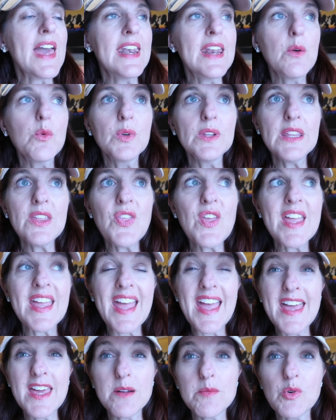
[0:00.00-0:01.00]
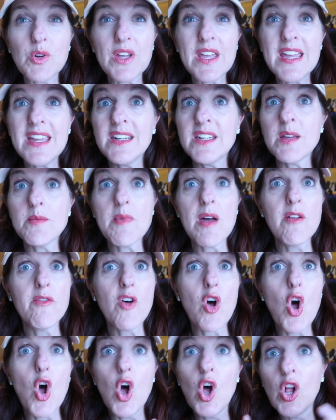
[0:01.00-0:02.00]
And I really think Animal Kingdom
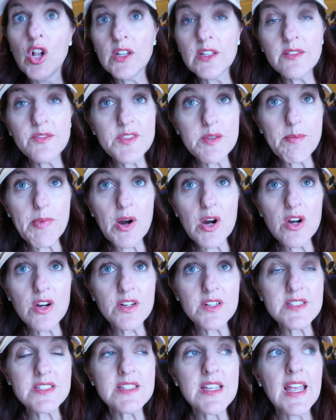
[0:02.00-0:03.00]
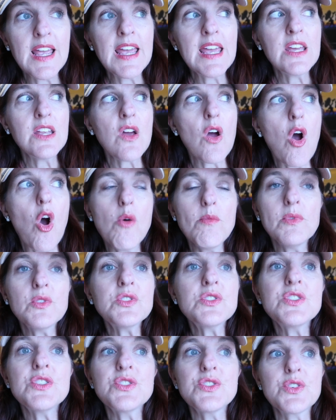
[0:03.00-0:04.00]
of all of the parks
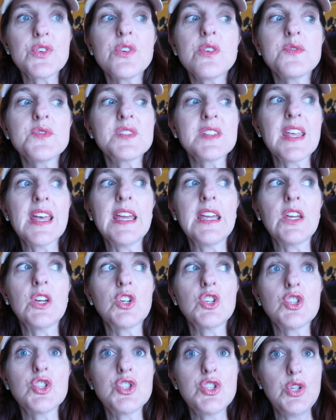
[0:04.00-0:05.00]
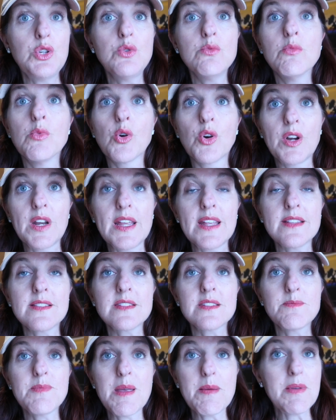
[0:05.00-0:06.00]
almost deserves like two
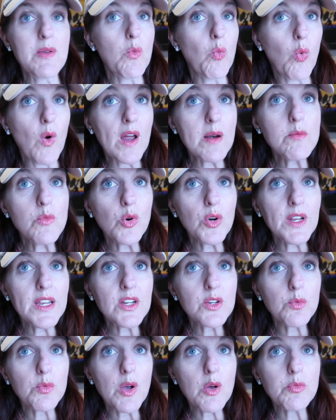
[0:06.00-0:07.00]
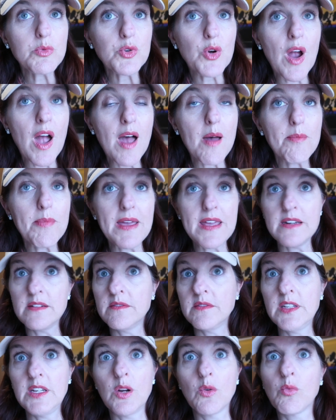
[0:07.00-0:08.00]
mornings. Maybe one morning to rope drop
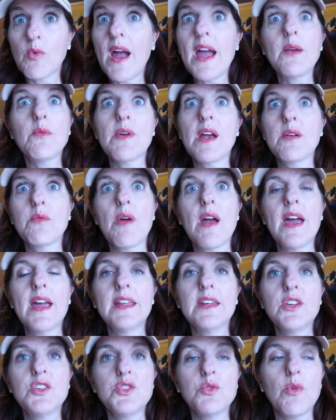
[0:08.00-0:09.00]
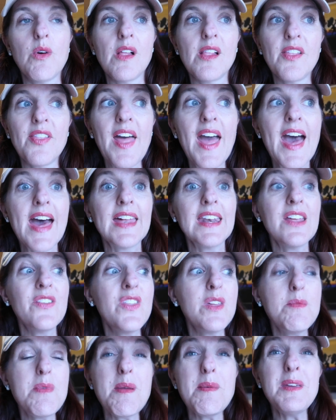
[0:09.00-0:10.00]
and, you know, ride, ride, ride and do all of that.
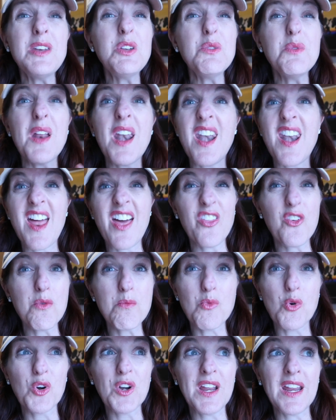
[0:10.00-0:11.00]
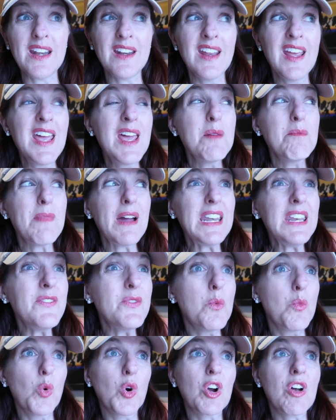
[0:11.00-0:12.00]
And then maybe do another morning. Might
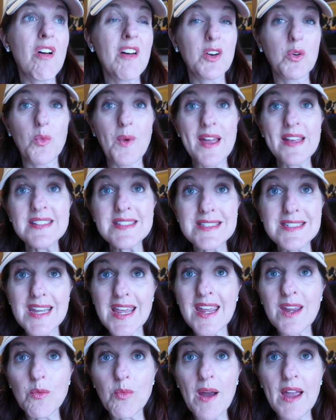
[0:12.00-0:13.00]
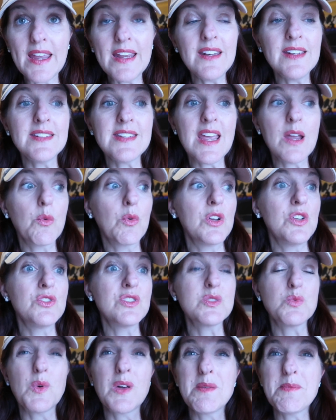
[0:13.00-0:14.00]
even work on a rest day, right? A day where you
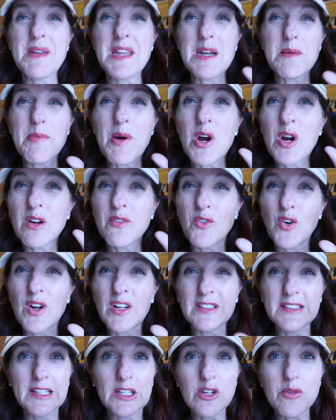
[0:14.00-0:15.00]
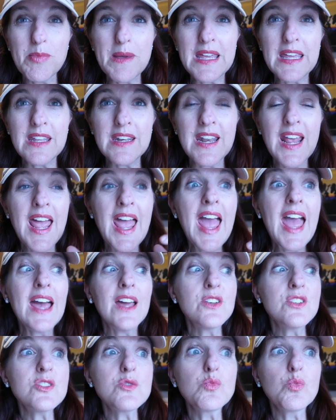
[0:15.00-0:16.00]
just want to be in a park for a little bit
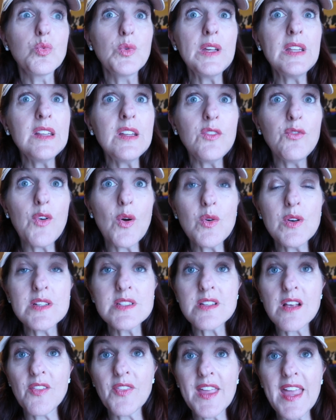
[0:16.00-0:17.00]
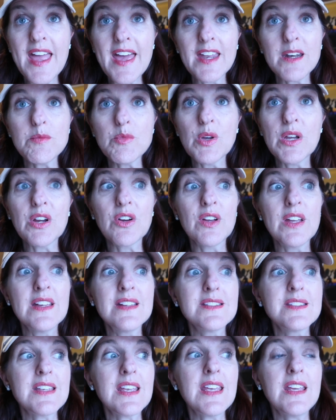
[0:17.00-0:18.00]
and just really focus on the animal
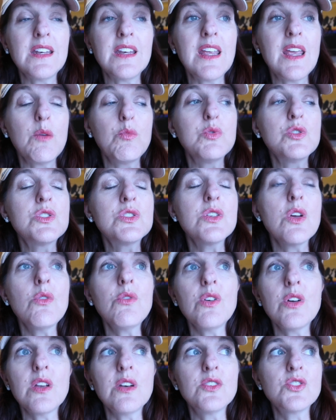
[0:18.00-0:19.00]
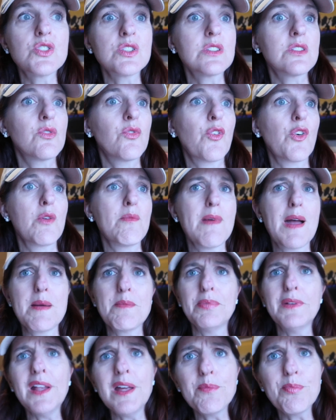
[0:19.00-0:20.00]
areas. It, it was so good just for my
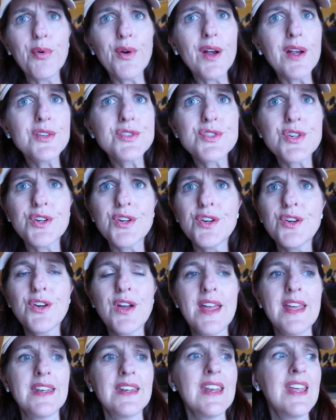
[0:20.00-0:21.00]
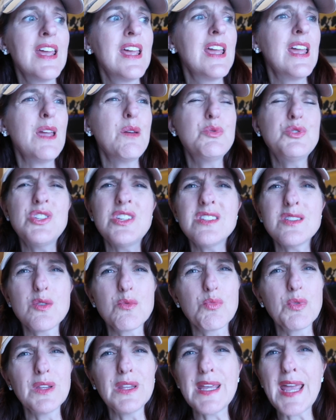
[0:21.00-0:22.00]
blood pressure and it was just
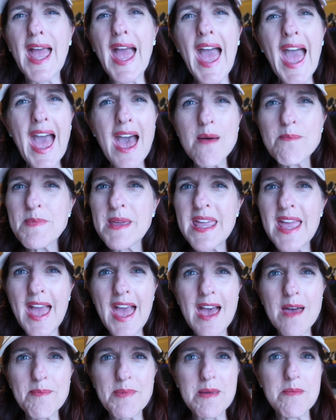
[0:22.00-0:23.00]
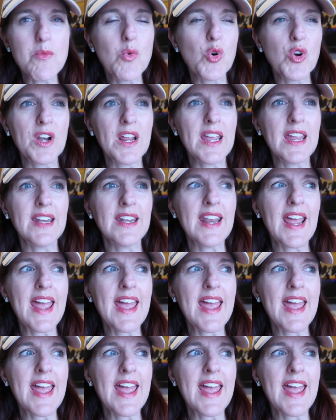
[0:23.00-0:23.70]
a really happy, happy morning.